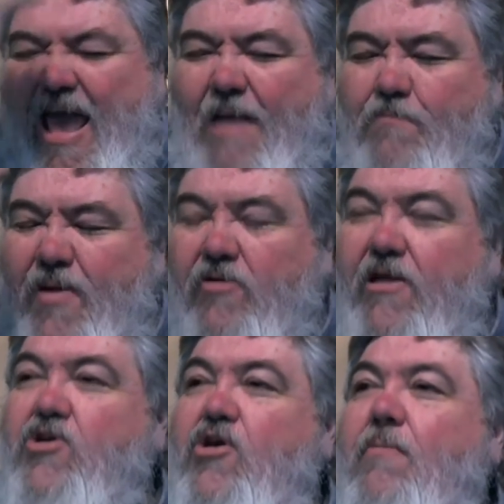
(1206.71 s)
and build
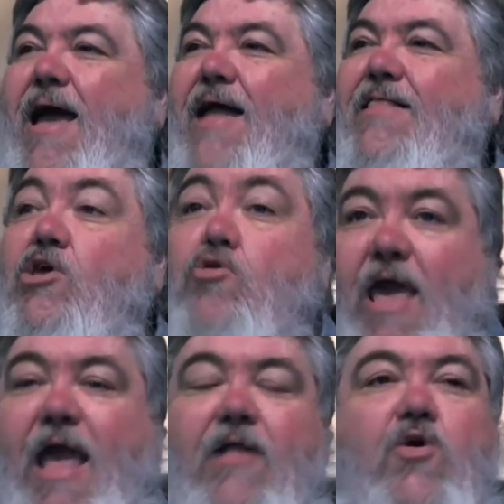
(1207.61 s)
into your mind that you
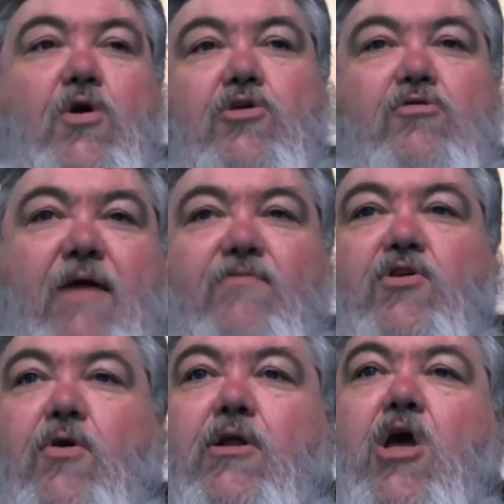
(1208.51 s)
can't do it, you'll never
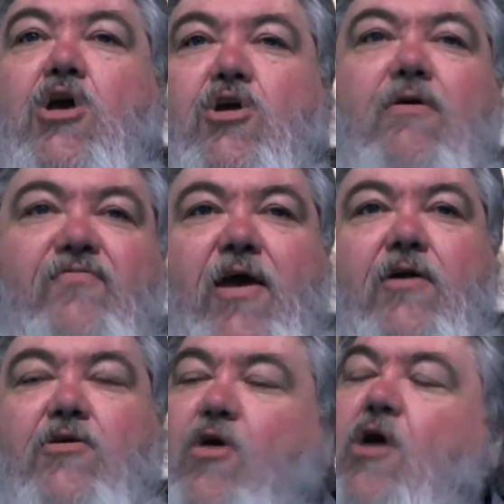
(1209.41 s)
do it, you're a
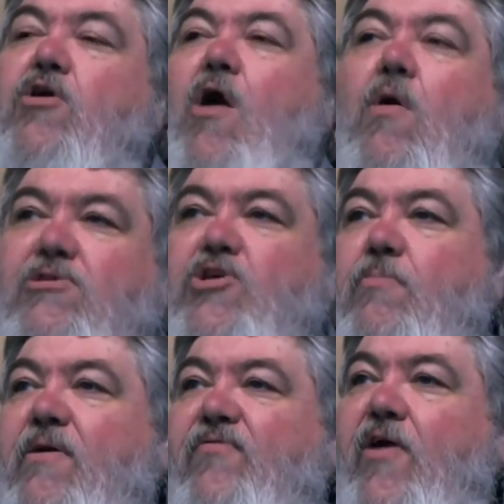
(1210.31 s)
failure, you're always going
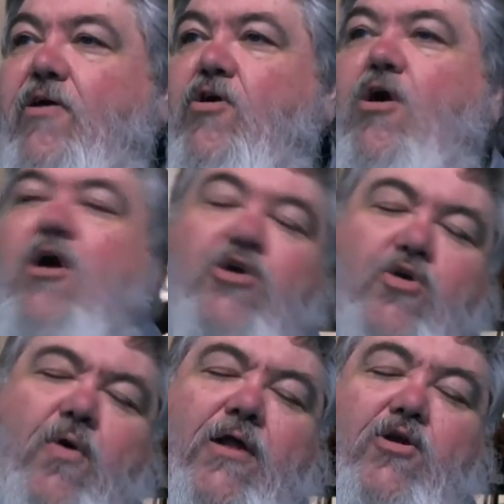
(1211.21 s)
to be a failure.
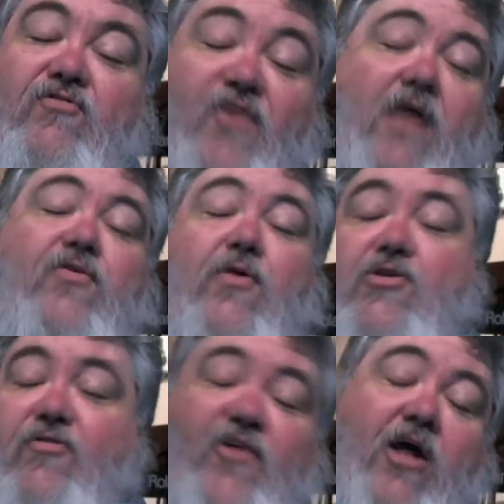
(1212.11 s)
You and your father
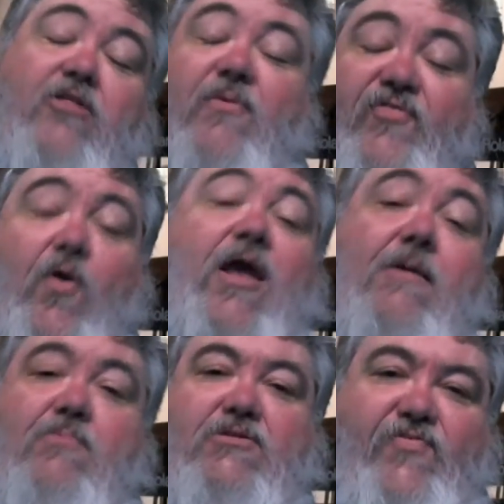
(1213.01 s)
before
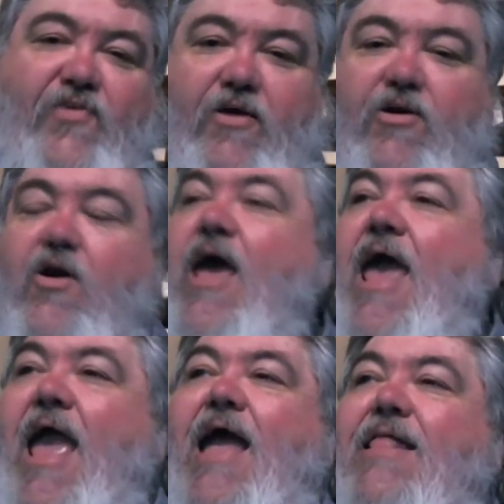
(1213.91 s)
him was a failure,
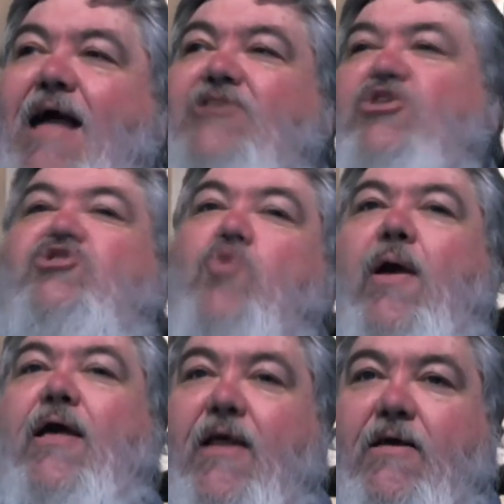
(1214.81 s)
and that's just the
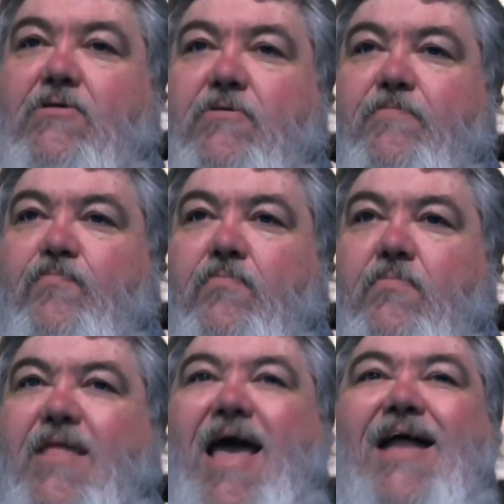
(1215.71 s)
way it is.
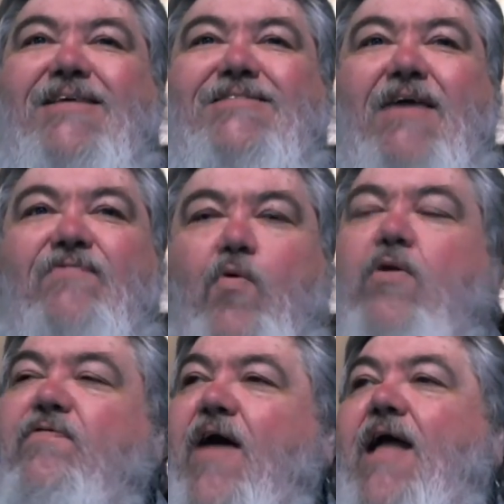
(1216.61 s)
That is a
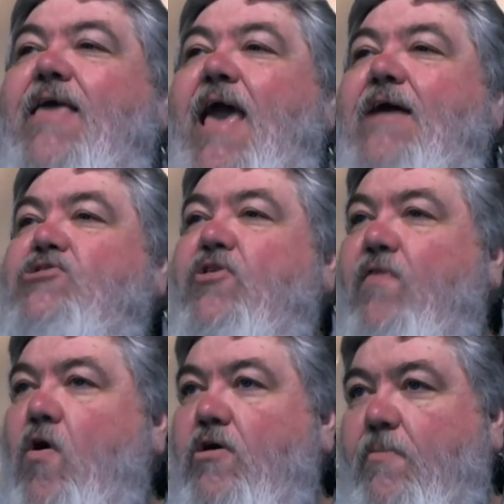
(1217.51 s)
fortified castle of
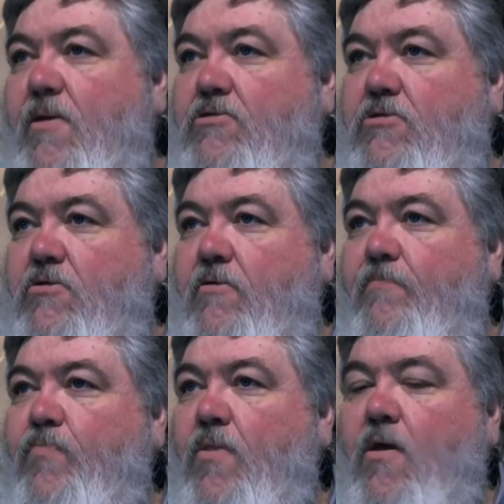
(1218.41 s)
arguments.
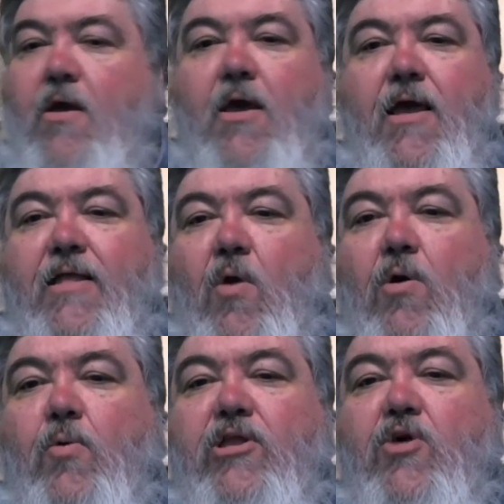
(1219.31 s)
Now, what
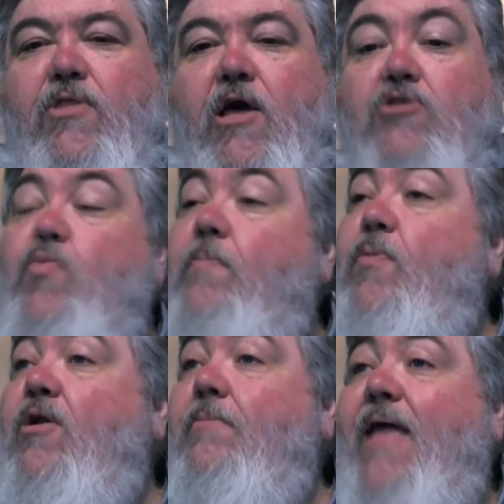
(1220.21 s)
do we do with those? We
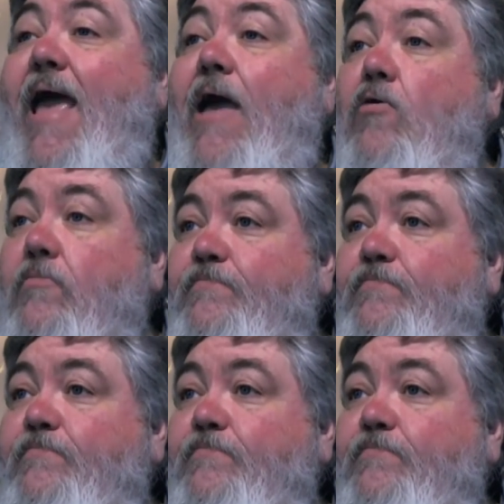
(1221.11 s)
pull them down.